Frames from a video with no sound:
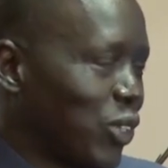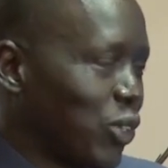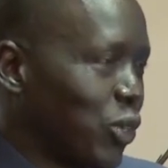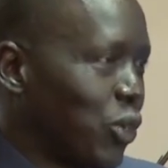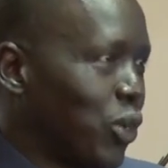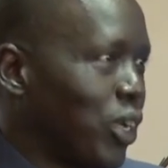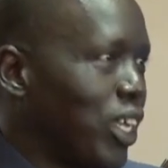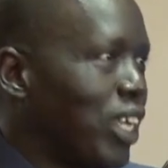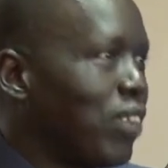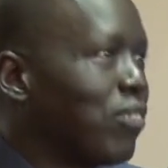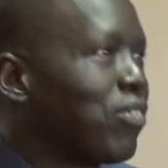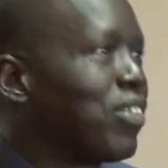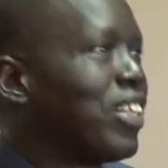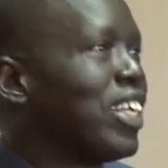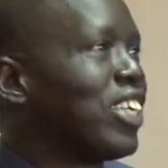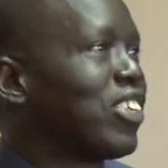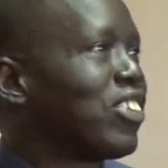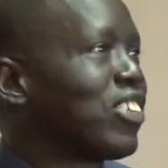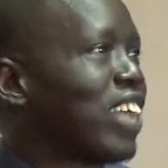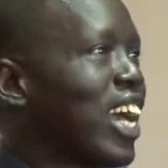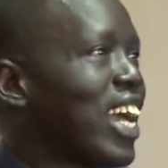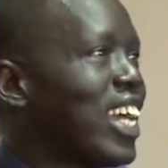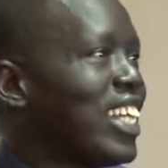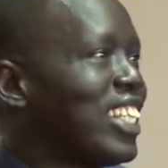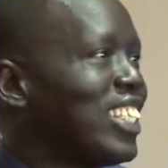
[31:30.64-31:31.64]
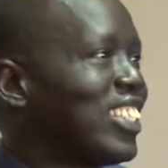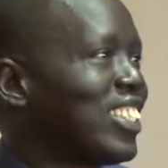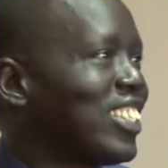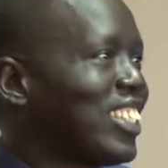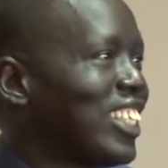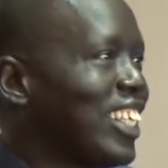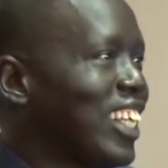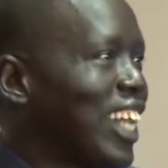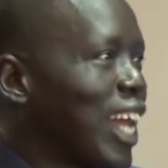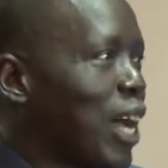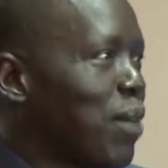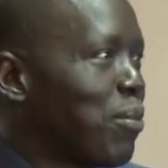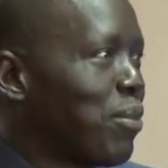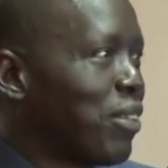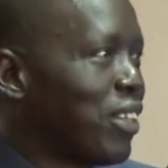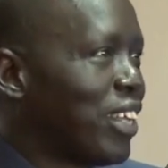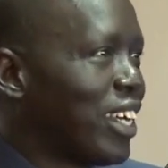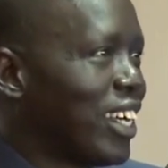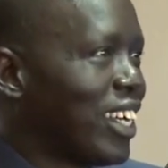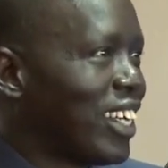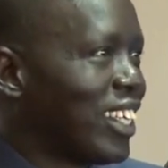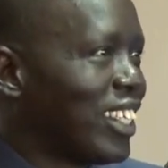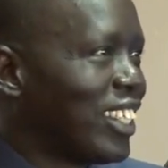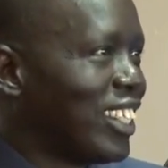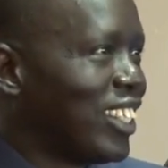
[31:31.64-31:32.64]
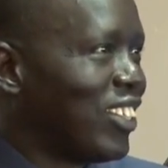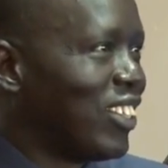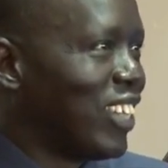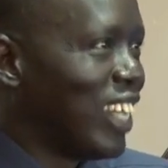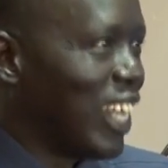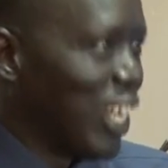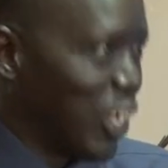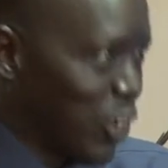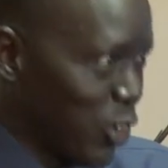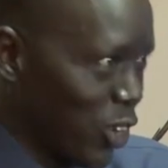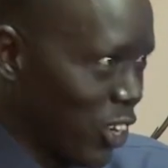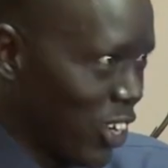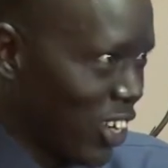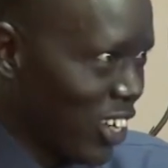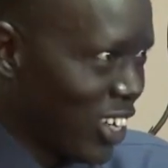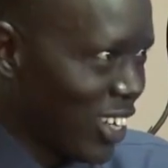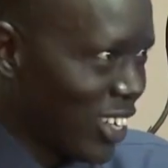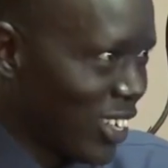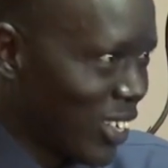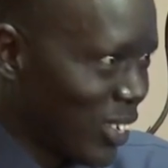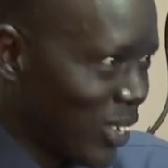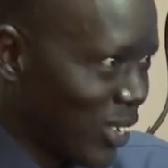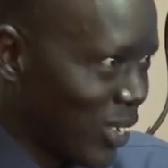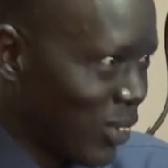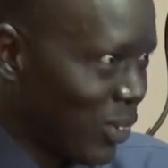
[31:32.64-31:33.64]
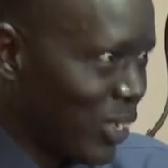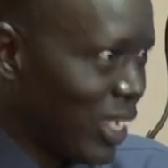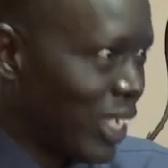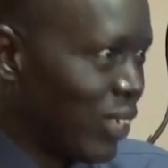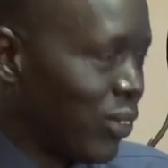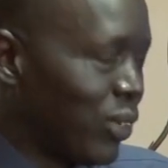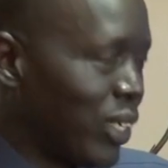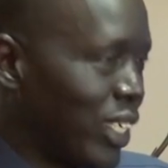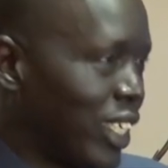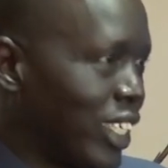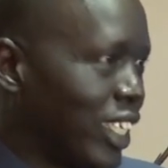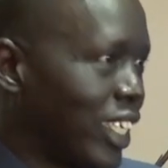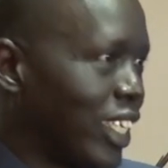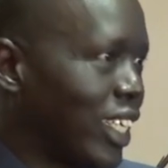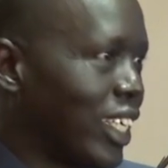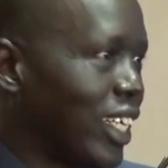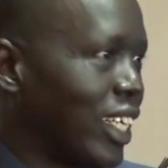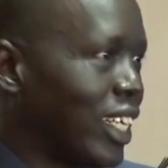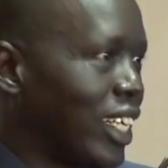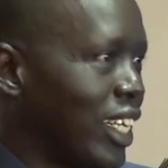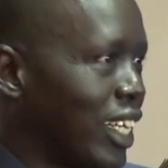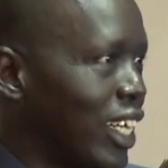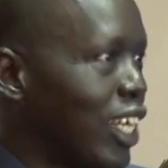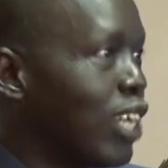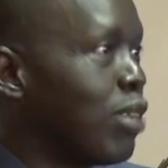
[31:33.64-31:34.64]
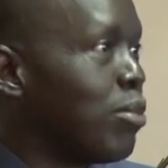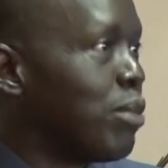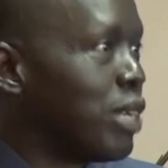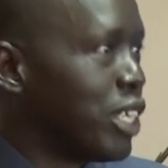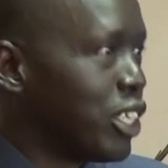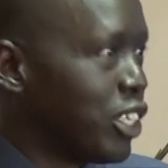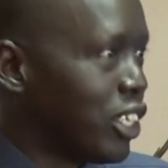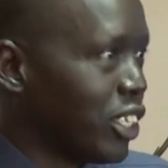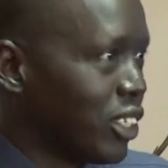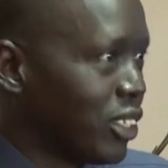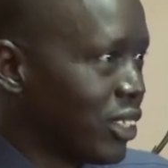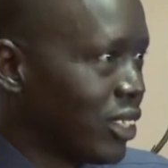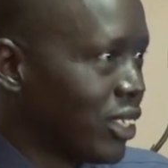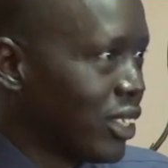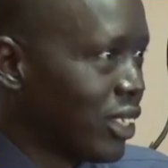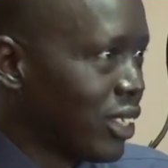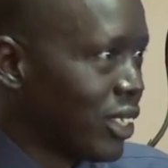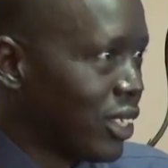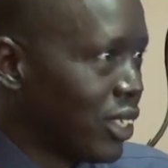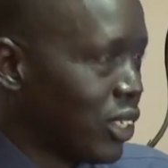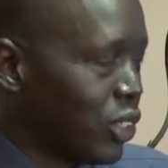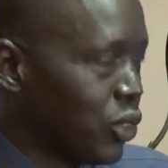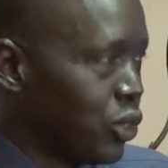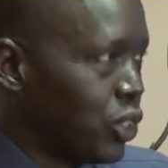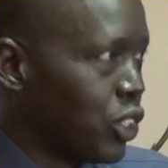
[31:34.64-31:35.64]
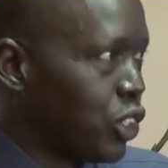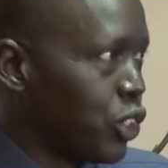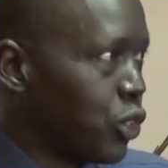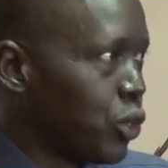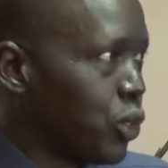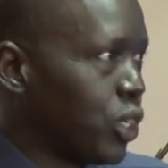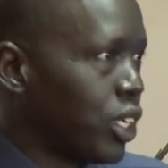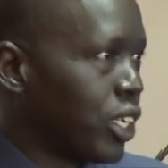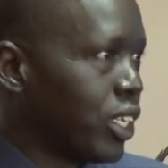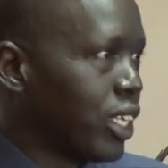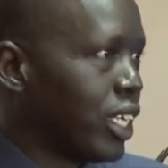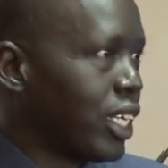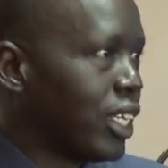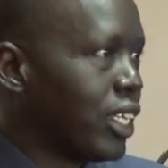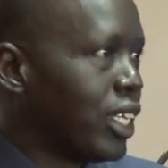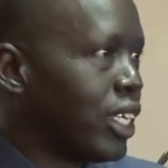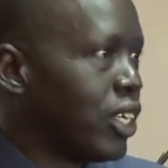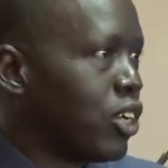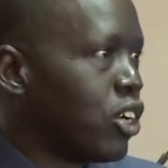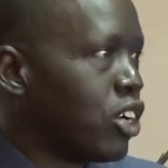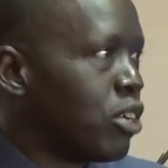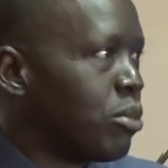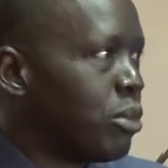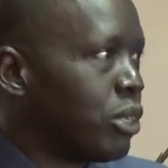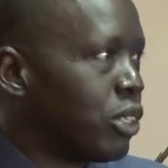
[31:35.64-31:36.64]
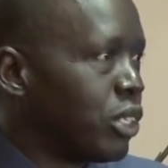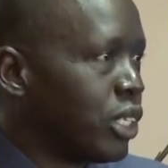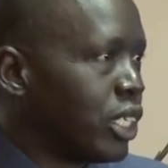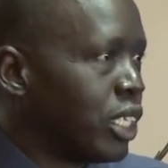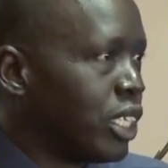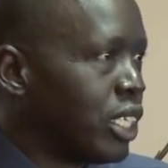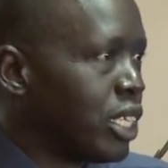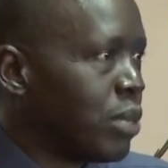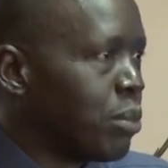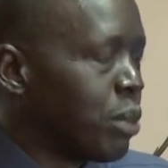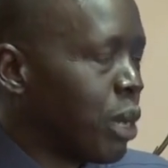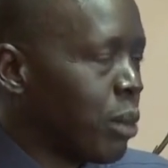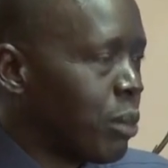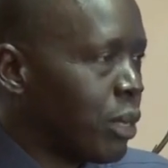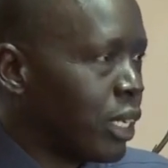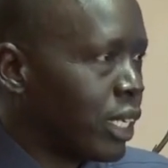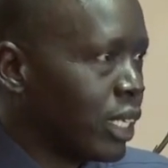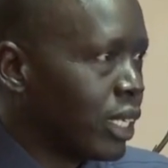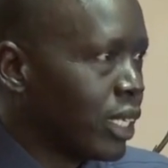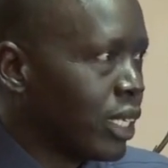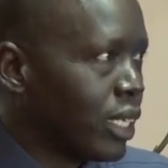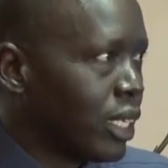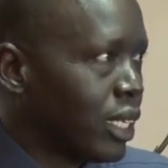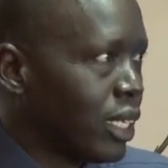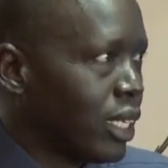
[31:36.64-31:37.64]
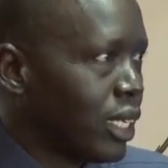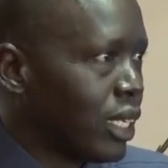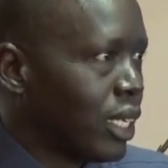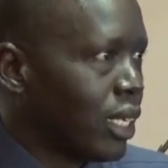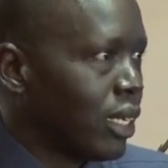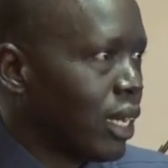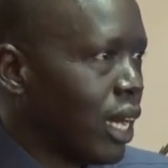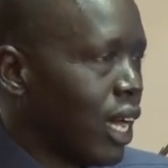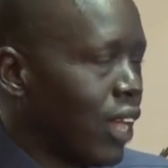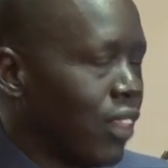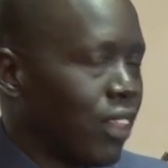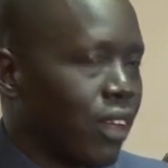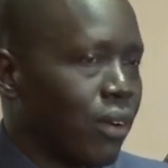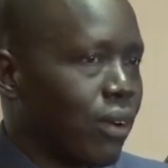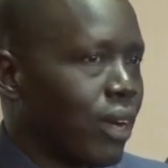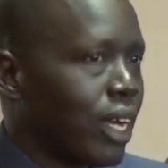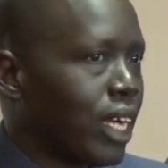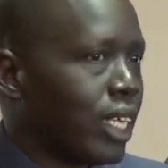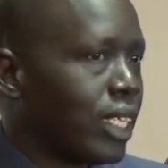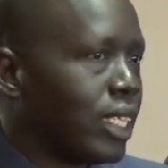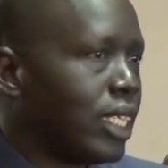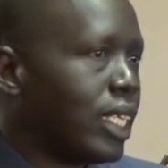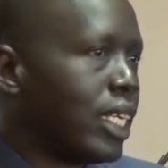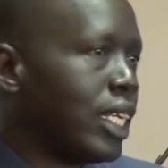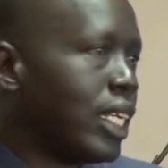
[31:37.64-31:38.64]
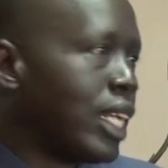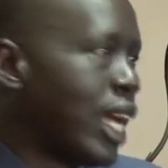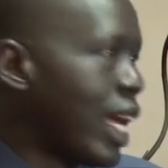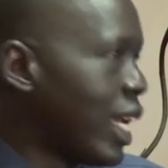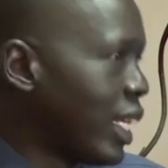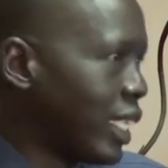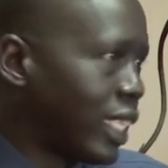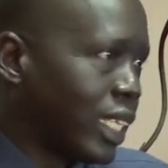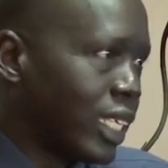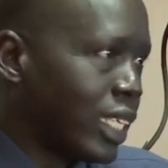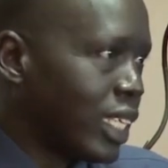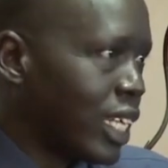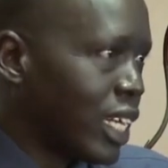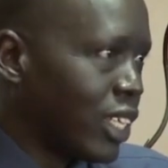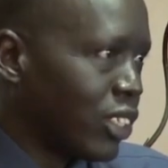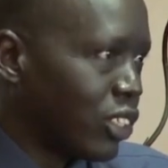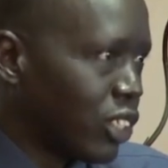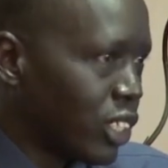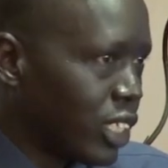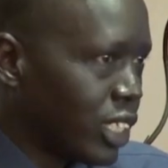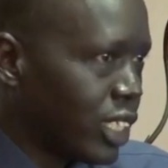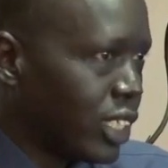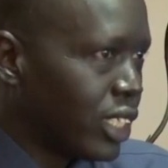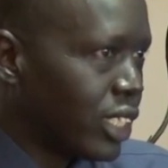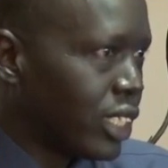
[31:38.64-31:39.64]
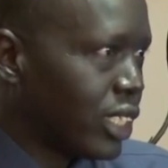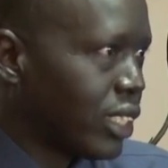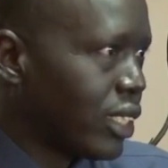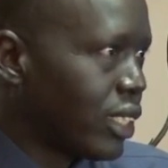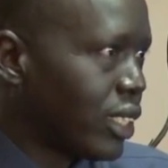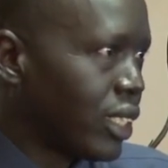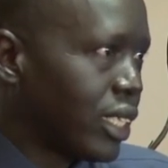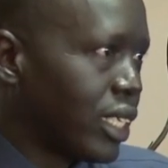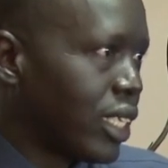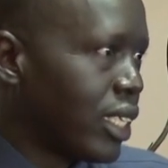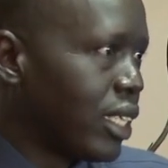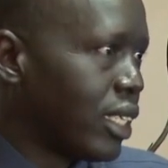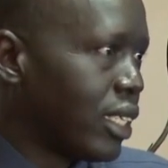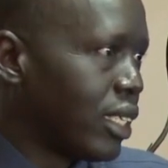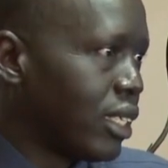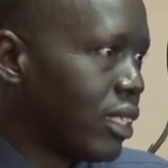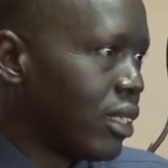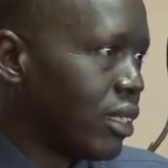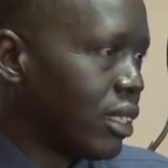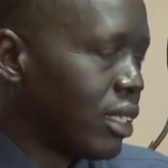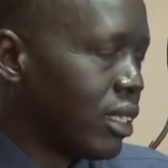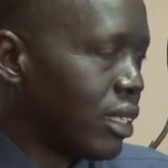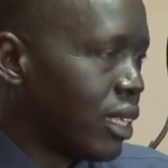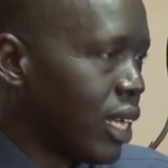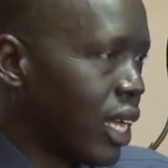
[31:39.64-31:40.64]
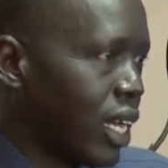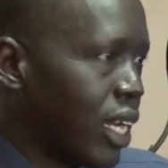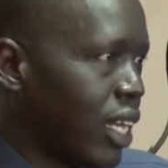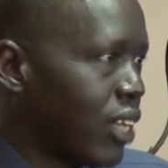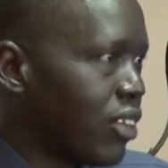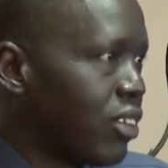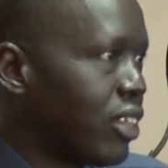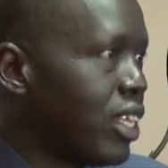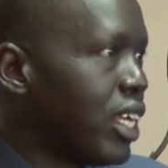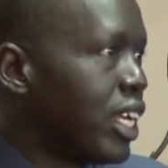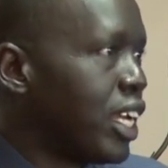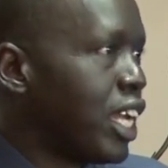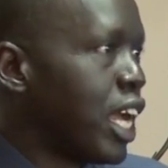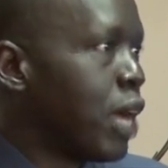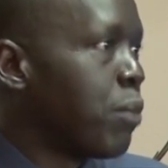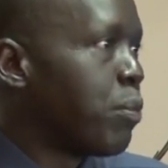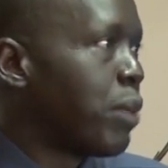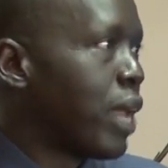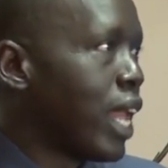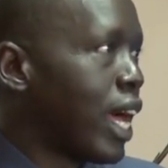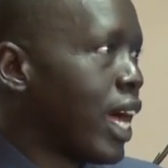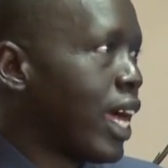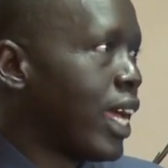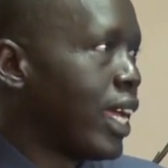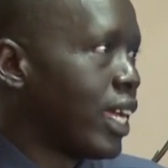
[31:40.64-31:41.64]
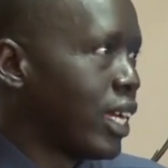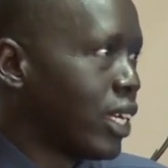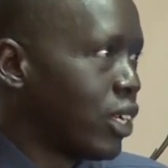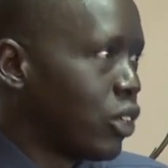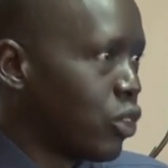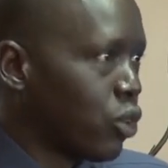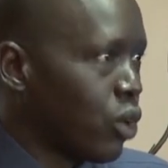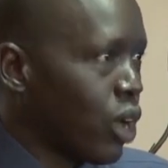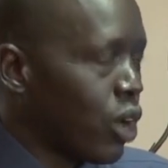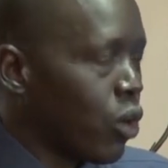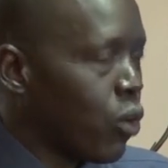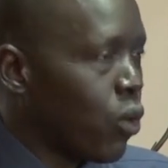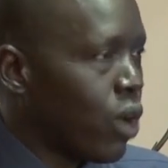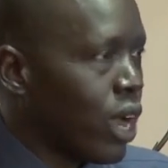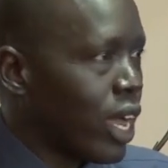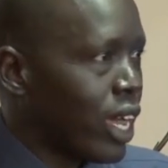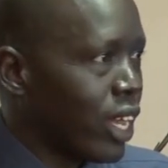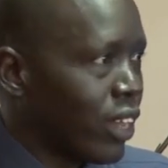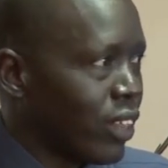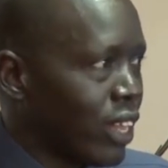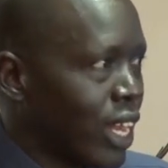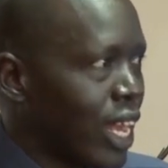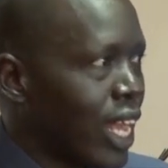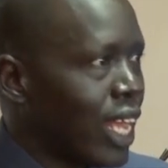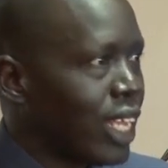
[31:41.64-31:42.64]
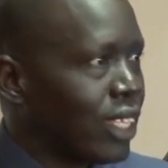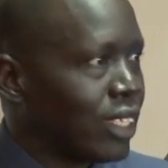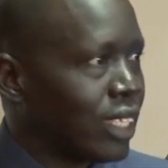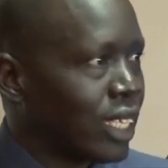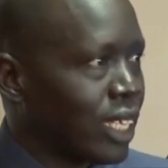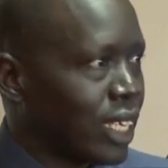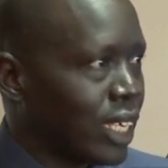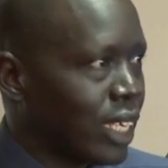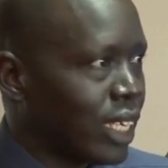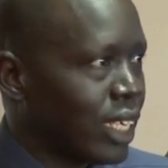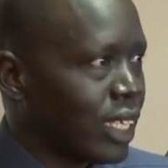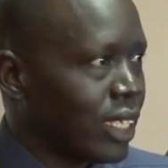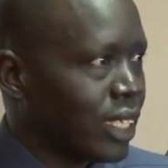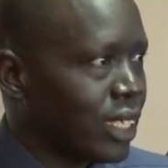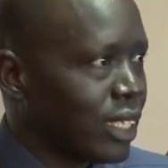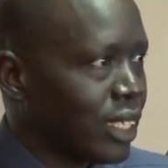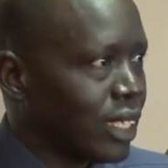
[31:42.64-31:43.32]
So if the sign is still up there, it is illegal. We will take legal measures to ensure that they don't mislead the public. Otherwise, the Niletel does not exist, and unless they reapply and to acquire the license again.